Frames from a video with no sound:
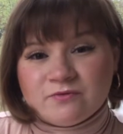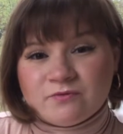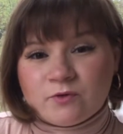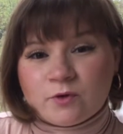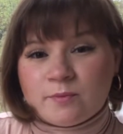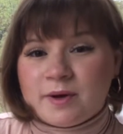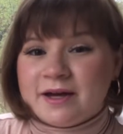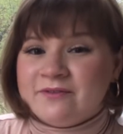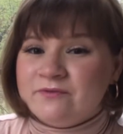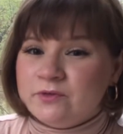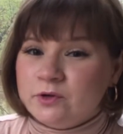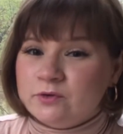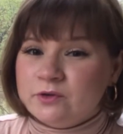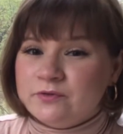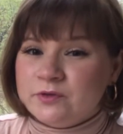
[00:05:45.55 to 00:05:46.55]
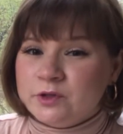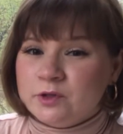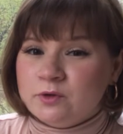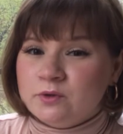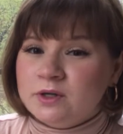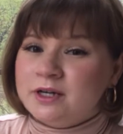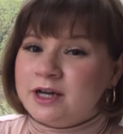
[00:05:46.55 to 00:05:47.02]
for my full
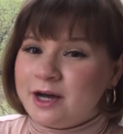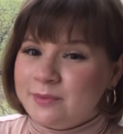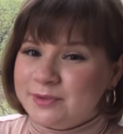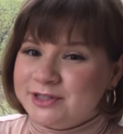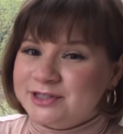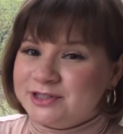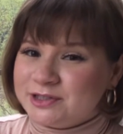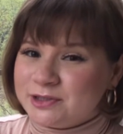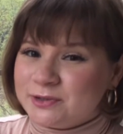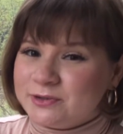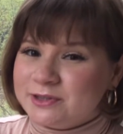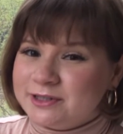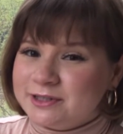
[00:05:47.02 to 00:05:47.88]
review coming soon.